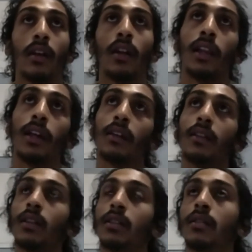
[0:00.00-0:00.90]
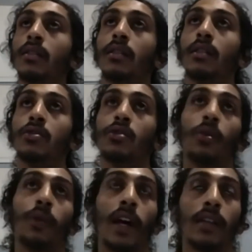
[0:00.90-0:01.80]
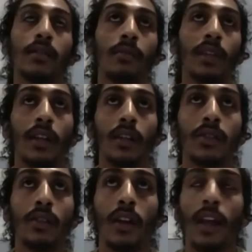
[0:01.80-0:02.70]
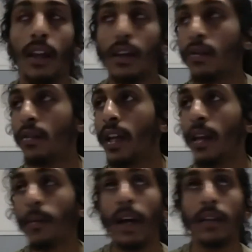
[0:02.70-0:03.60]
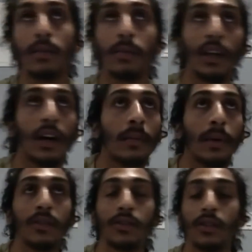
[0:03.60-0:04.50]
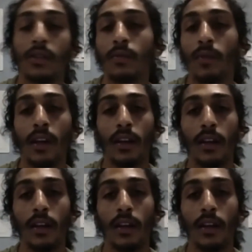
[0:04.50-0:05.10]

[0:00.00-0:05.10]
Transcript: like the the shoulder has to be at a certain angle, the hip has to be up in a certain way.